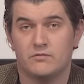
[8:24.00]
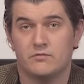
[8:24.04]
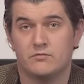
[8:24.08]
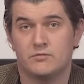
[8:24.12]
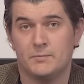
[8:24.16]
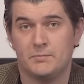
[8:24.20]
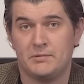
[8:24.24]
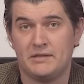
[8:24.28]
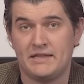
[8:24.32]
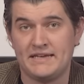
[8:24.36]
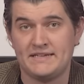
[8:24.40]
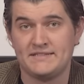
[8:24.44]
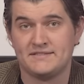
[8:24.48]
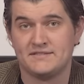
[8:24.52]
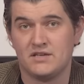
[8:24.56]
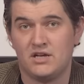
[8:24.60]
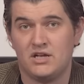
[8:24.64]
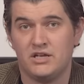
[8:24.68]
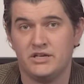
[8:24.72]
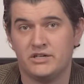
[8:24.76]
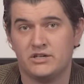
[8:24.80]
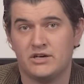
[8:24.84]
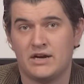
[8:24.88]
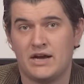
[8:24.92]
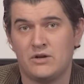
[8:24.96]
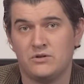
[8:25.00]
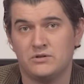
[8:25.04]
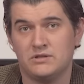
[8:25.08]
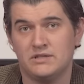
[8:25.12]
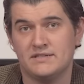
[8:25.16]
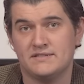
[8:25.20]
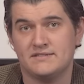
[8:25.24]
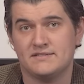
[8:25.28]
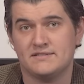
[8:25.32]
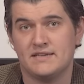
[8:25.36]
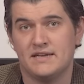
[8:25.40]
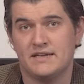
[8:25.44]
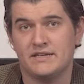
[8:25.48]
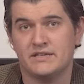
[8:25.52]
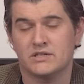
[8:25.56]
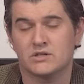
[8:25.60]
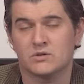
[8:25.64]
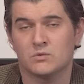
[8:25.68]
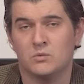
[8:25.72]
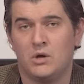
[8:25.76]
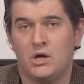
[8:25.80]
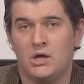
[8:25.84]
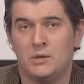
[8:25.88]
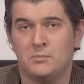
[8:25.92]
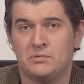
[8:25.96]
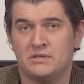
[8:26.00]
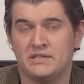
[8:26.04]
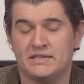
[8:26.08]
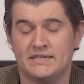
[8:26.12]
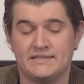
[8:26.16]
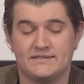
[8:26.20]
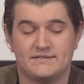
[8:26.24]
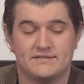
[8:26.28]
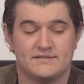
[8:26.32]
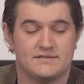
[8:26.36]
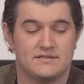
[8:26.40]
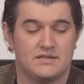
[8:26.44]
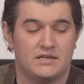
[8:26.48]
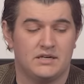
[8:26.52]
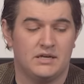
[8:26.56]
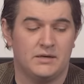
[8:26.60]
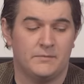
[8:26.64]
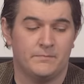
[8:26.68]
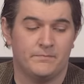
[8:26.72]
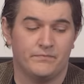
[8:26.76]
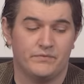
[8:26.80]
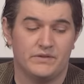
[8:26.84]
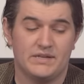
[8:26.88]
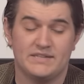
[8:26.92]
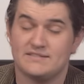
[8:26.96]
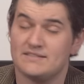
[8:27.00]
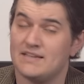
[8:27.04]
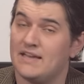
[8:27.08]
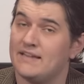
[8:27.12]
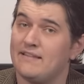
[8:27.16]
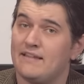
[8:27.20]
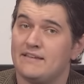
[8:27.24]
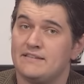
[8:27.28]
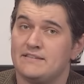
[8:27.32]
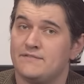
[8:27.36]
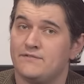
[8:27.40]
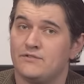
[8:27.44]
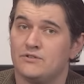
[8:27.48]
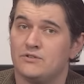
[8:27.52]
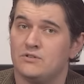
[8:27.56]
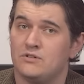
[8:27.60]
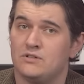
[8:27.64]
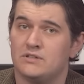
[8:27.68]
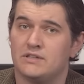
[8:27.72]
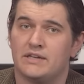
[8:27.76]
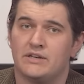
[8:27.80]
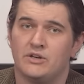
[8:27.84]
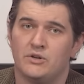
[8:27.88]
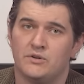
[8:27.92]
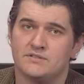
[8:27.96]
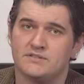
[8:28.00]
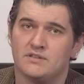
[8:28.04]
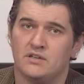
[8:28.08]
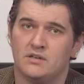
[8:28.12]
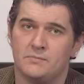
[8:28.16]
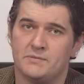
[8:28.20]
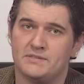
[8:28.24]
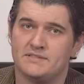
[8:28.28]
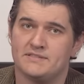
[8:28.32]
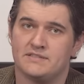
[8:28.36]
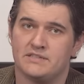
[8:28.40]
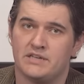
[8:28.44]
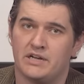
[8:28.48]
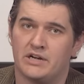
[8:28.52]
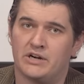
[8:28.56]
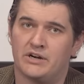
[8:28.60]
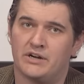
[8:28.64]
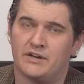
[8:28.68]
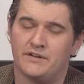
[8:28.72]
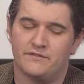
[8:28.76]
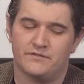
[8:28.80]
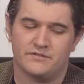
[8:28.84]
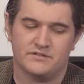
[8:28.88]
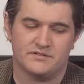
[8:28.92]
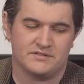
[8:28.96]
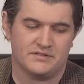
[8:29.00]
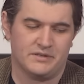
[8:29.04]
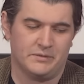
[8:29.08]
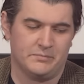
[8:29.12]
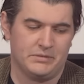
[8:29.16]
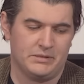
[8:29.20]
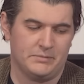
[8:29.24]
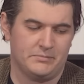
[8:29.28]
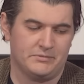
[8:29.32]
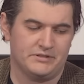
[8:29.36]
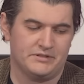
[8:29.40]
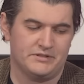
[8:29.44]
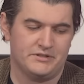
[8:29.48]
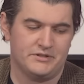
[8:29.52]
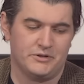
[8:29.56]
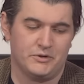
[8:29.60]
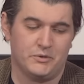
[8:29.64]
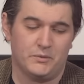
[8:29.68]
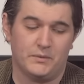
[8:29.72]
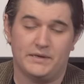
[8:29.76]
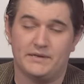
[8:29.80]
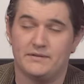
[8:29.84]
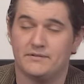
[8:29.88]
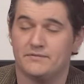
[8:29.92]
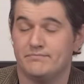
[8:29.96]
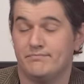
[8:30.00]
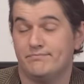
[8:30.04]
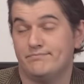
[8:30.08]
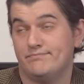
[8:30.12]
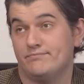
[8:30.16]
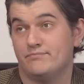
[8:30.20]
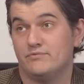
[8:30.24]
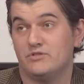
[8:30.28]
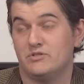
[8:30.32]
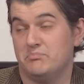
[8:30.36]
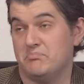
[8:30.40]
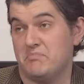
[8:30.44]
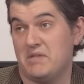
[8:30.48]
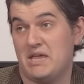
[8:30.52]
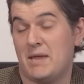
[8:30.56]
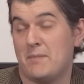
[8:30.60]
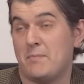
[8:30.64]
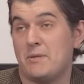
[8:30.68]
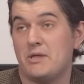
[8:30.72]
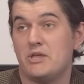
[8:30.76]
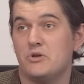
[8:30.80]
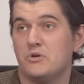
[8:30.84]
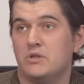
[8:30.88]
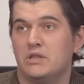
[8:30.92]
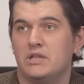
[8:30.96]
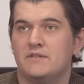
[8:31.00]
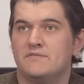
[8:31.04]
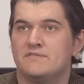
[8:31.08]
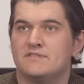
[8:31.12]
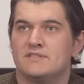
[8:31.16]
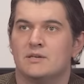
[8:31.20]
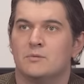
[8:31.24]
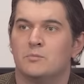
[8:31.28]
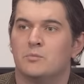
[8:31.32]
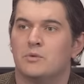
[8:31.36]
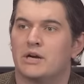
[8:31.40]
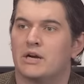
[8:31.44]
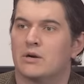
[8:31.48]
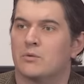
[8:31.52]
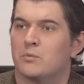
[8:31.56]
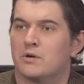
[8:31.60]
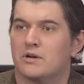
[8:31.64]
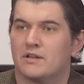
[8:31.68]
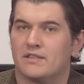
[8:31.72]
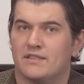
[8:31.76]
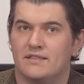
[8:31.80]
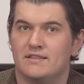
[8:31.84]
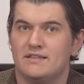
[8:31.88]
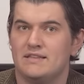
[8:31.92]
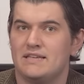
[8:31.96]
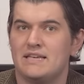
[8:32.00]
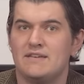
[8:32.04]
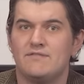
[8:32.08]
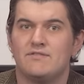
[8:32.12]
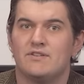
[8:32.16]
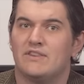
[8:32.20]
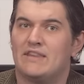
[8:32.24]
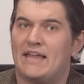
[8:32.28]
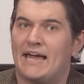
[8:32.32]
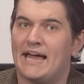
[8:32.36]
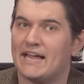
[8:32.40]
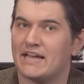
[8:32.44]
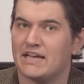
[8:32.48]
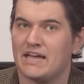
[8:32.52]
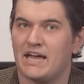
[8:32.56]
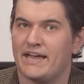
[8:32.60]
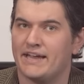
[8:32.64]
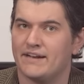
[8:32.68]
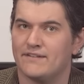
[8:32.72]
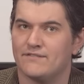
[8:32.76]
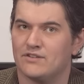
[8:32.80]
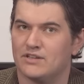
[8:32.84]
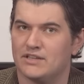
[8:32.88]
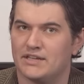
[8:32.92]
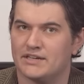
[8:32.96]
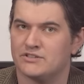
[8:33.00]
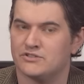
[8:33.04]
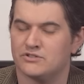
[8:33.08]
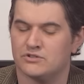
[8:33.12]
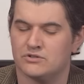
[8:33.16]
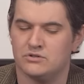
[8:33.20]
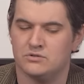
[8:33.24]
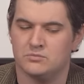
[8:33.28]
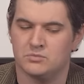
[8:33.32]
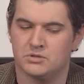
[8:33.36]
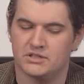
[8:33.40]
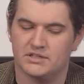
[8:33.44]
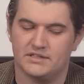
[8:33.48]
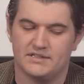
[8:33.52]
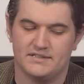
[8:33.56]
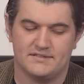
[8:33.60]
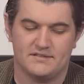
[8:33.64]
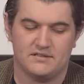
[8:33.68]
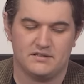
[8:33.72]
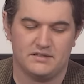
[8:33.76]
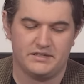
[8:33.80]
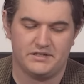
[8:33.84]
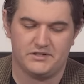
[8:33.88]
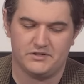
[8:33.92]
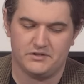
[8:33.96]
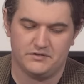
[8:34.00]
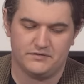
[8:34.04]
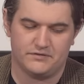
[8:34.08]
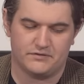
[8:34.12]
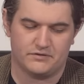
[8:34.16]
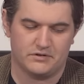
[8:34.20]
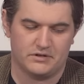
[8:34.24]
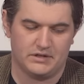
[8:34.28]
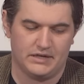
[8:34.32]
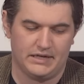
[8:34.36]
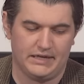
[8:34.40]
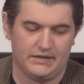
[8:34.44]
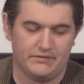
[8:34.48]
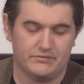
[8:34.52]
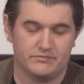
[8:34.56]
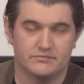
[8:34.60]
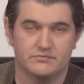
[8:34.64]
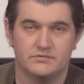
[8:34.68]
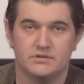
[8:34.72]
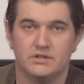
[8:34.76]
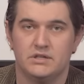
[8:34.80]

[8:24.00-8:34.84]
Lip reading: replace all your outlets and your wall plates. It's not that difficult. I know it's going to be scary for some people to do, and maybe you live somewhere where even that kind of electrical work is illegal for a